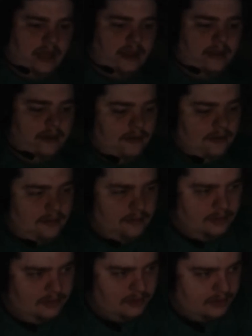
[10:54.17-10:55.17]
Like,
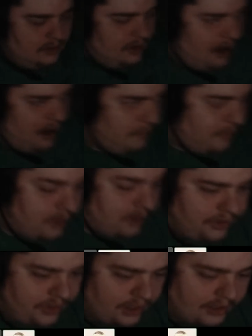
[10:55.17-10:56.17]
I
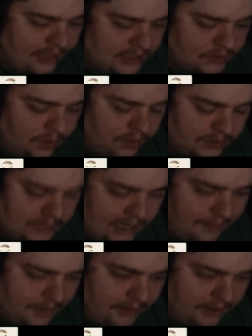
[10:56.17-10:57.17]
really think that's what was
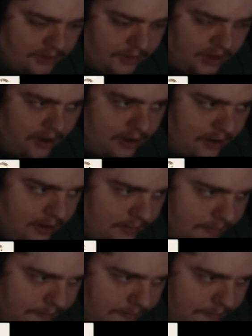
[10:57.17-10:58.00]
happening to me.